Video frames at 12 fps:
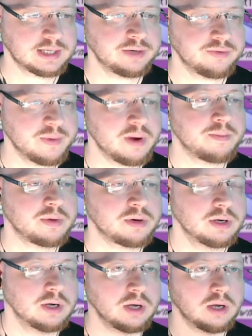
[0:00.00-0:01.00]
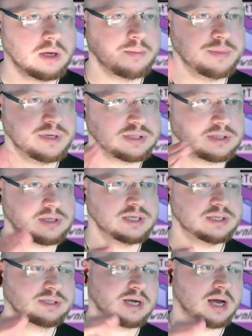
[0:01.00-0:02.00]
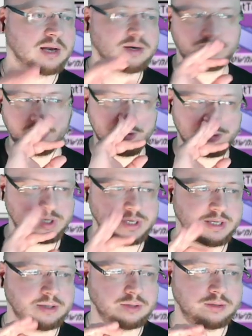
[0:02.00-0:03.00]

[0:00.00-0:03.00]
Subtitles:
And remember, Myst is color only.